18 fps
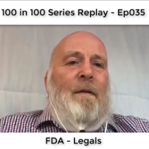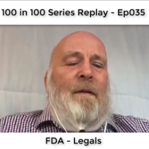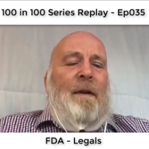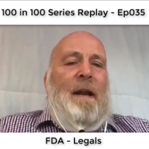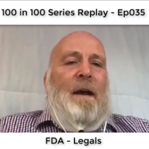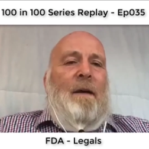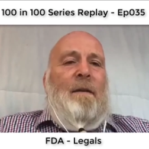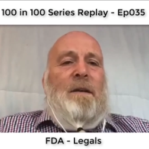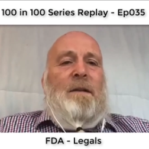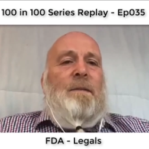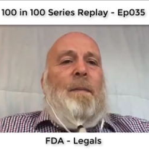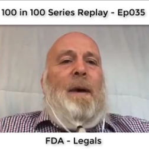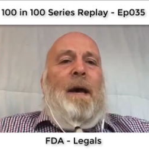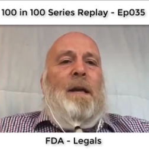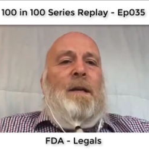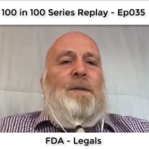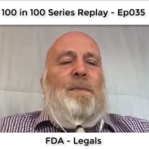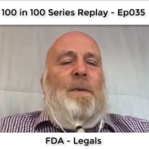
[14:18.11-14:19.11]
with now, there's a
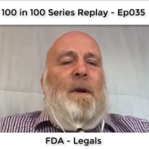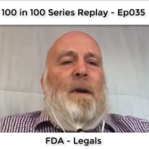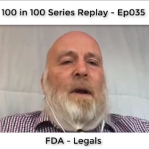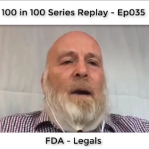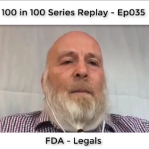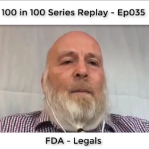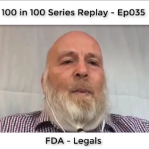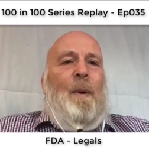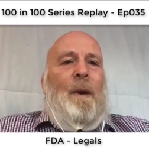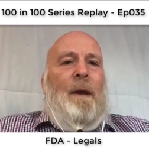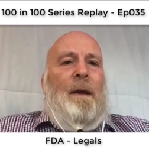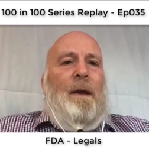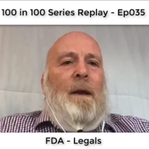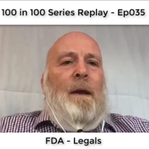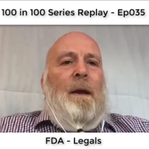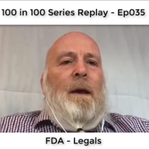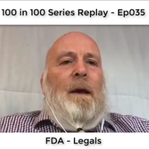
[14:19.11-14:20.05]
management company.